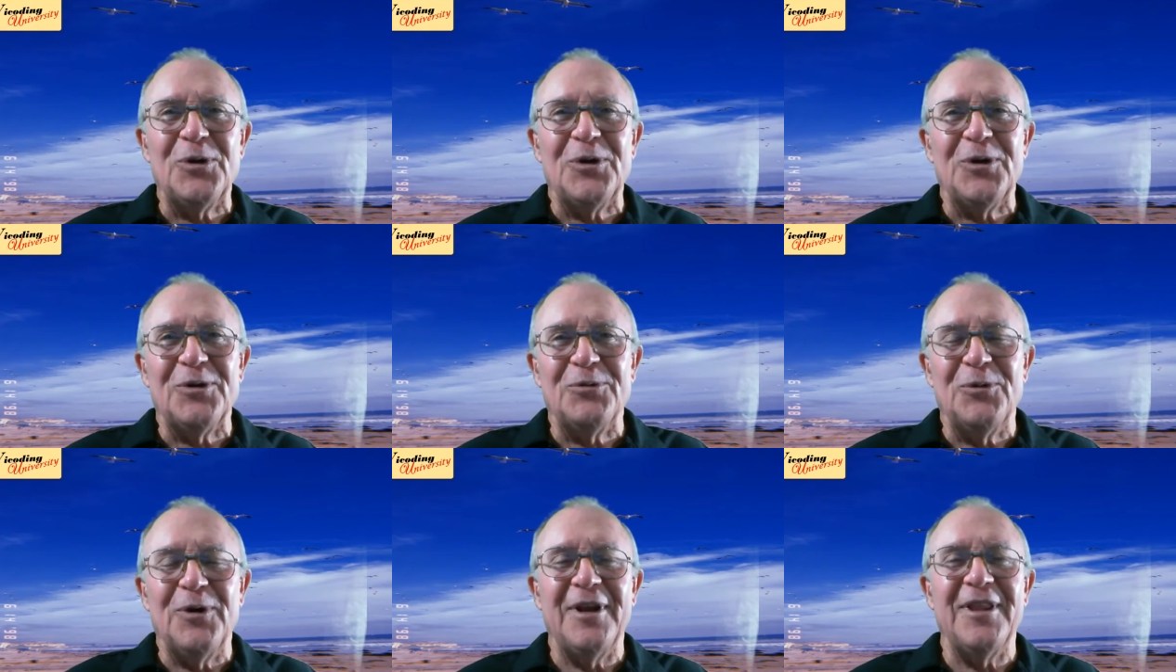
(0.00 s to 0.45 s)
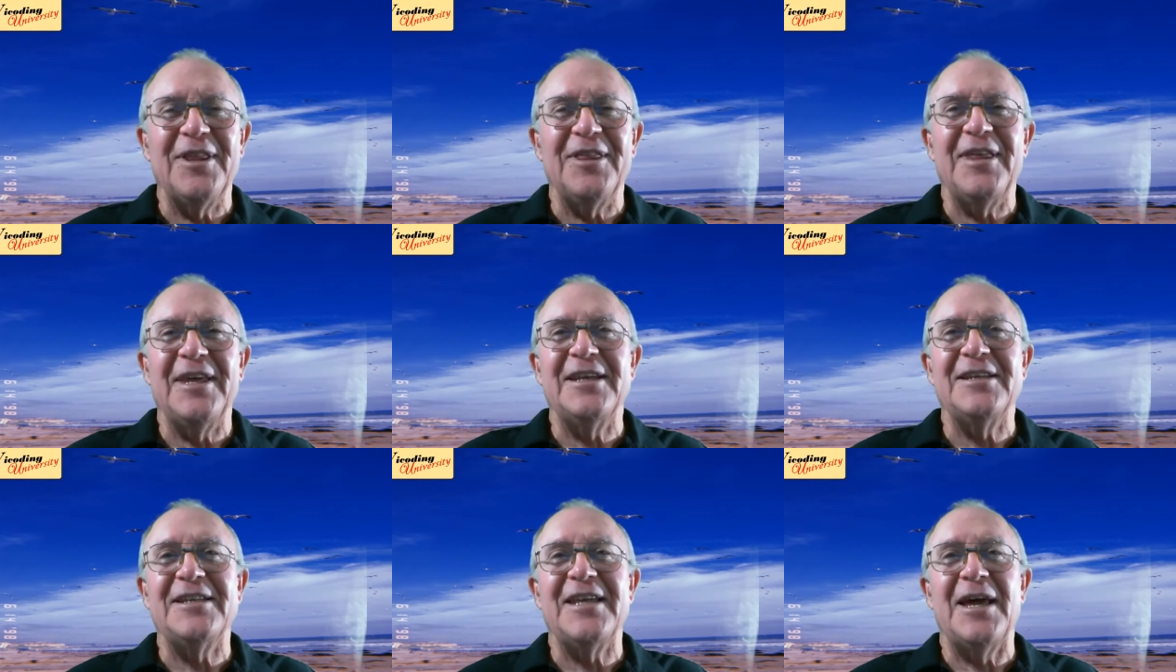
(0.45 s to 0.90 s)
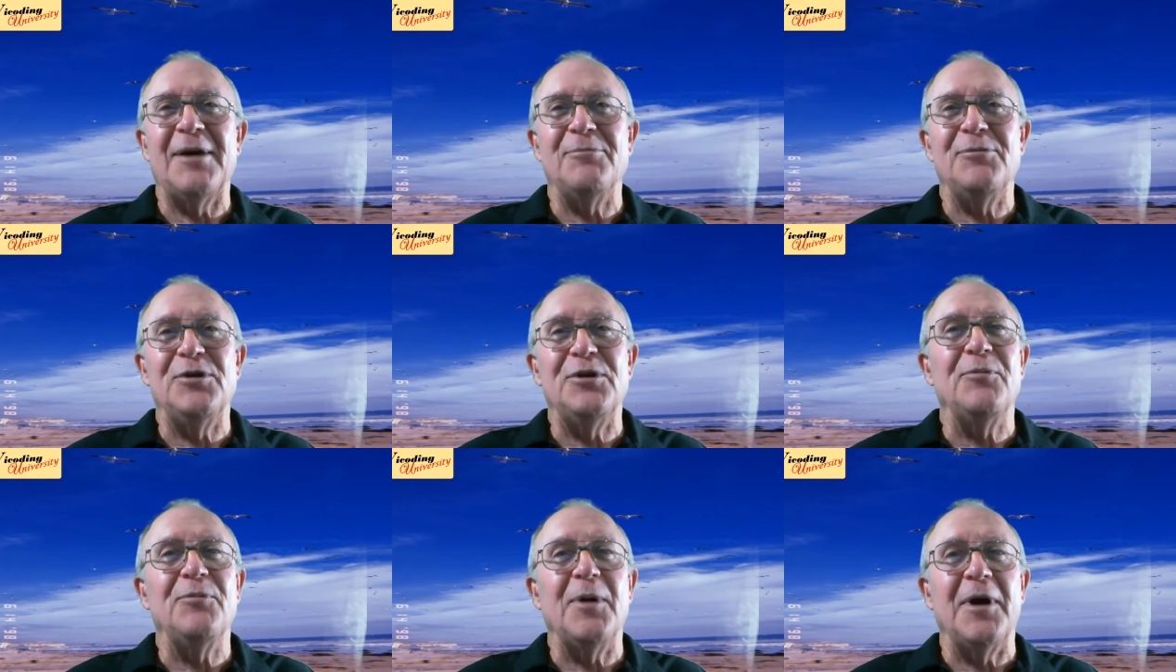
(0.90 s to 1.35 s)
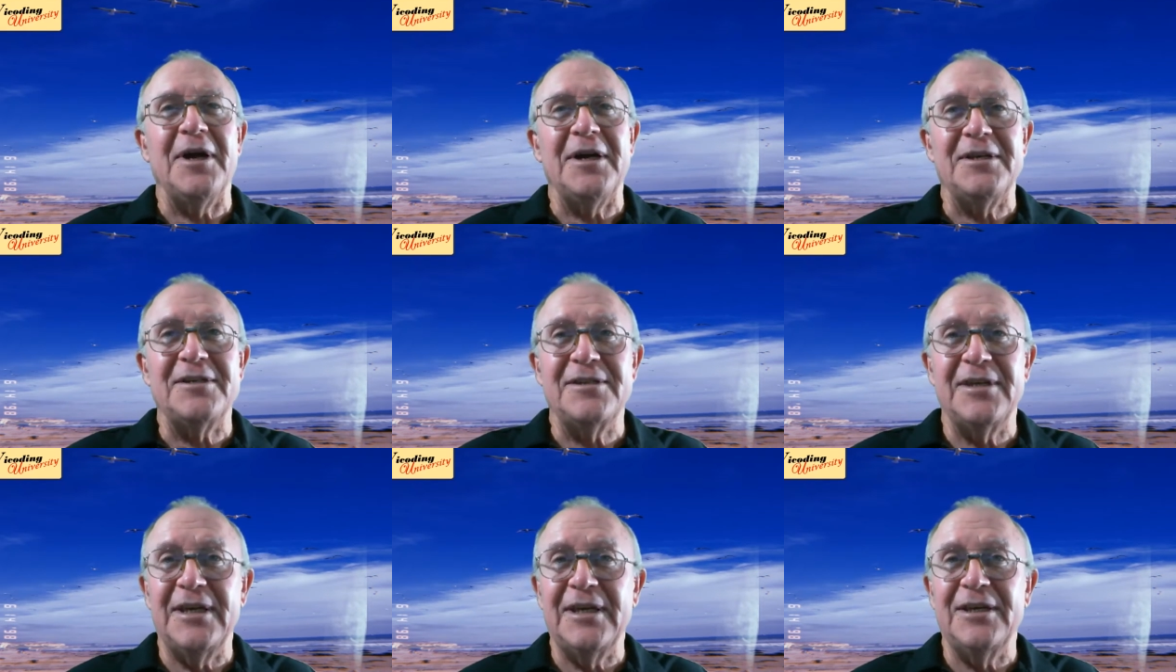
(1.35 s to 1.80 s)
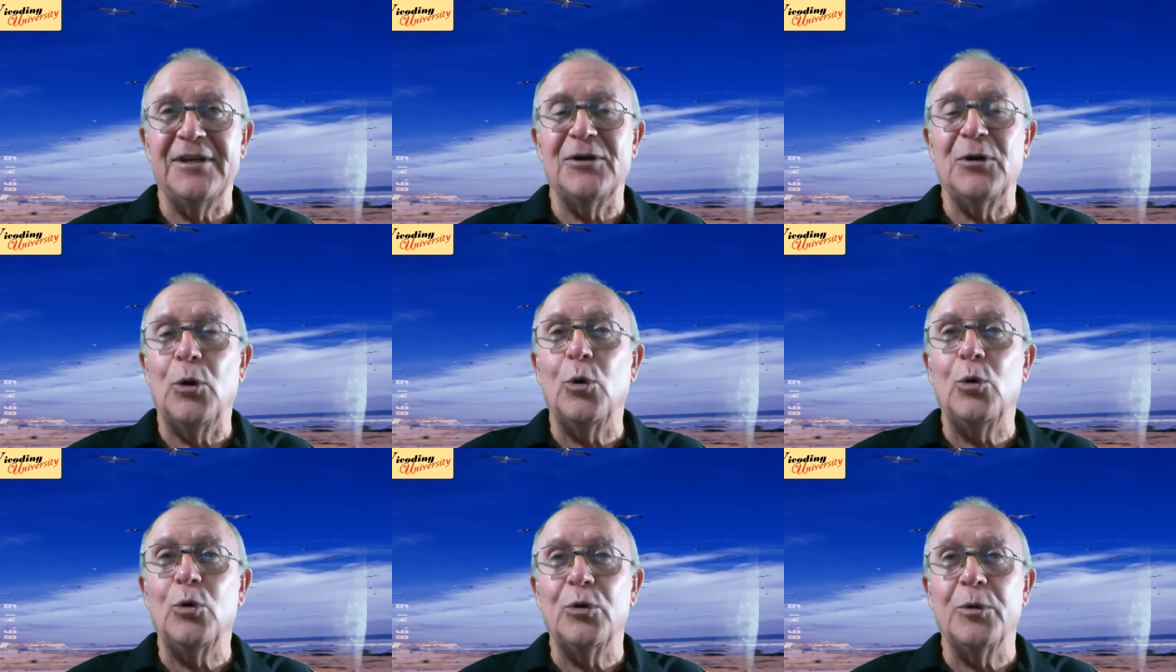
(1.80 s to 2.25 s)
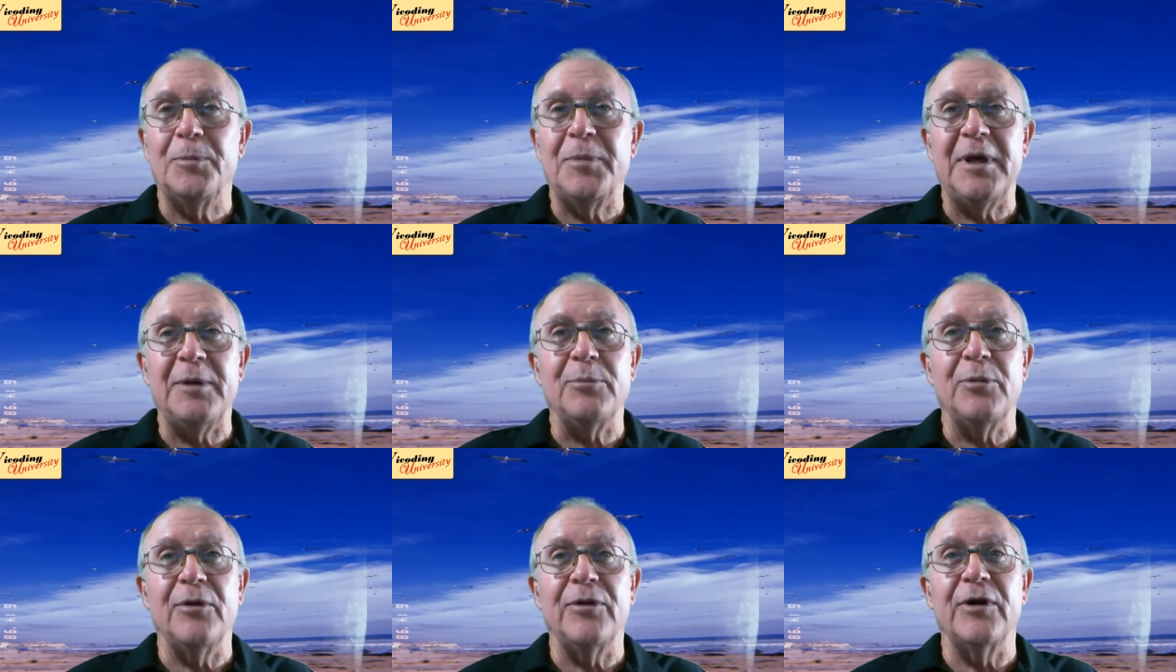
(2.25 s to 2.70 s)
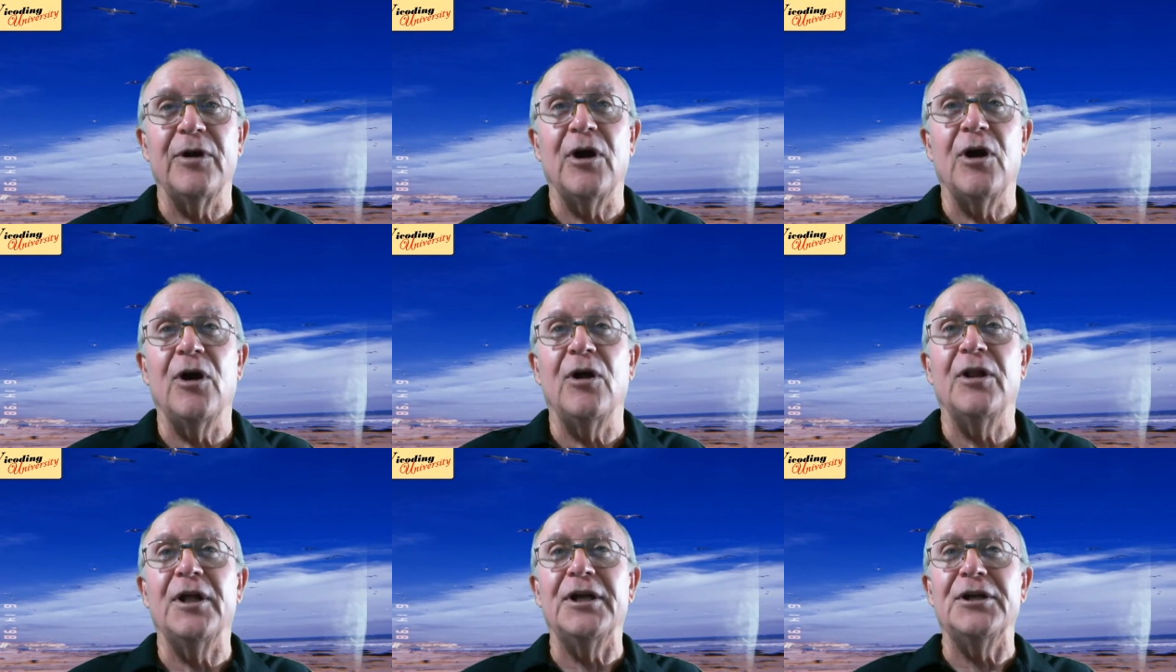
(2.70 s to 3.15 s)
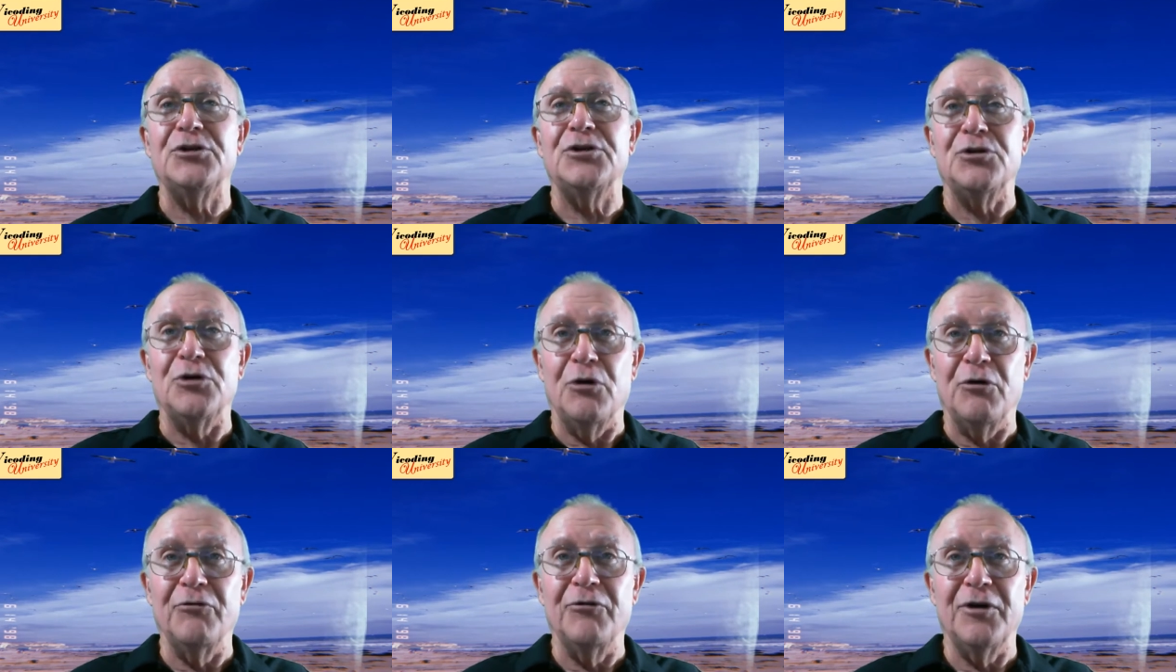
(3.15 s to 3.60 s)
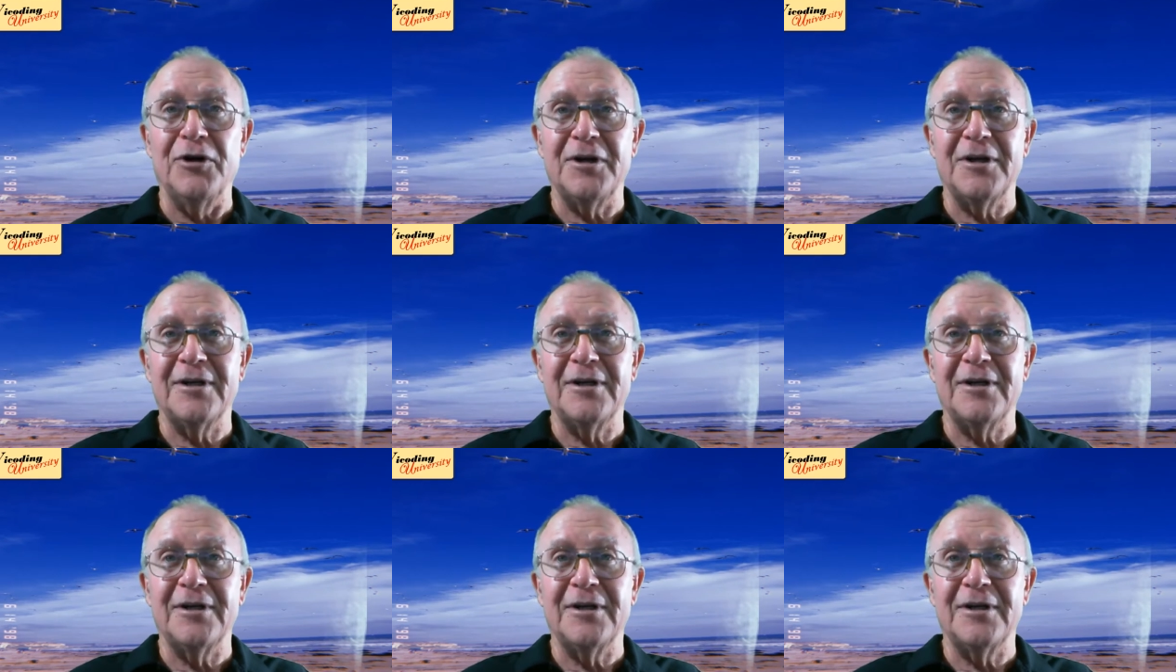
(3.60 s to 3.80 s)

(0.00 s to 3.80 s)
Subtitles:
one of the things happens, you've probably seen older people, they're all hunched over.